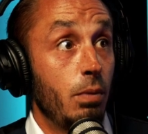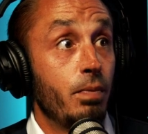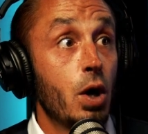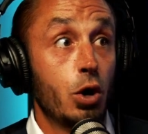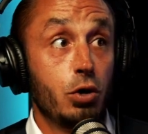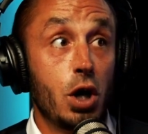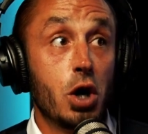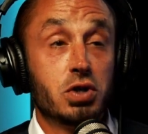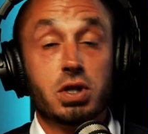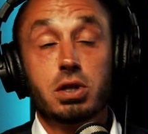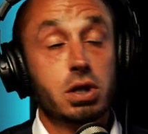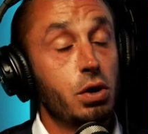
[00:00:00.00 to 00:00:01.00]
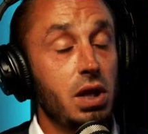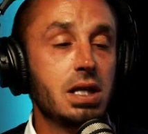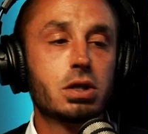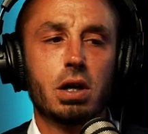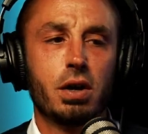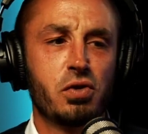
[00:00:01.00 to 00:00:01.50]
Exactly. Who knows? So these
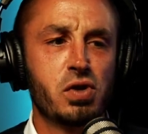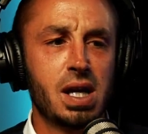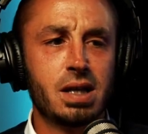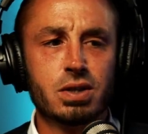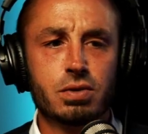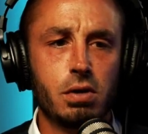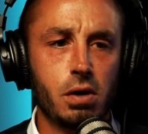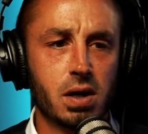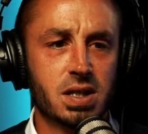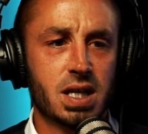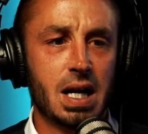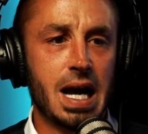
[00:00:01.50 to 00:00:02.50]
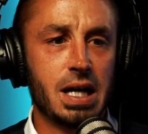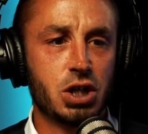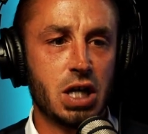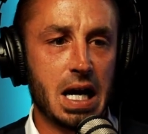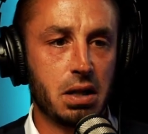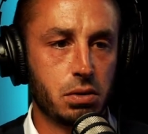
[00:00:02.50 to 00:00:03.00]
are all the things Lucas and I
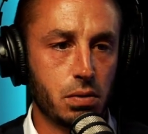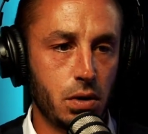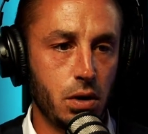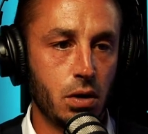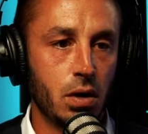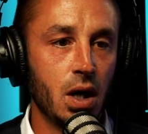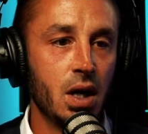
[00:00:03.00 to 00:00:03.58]
chat through,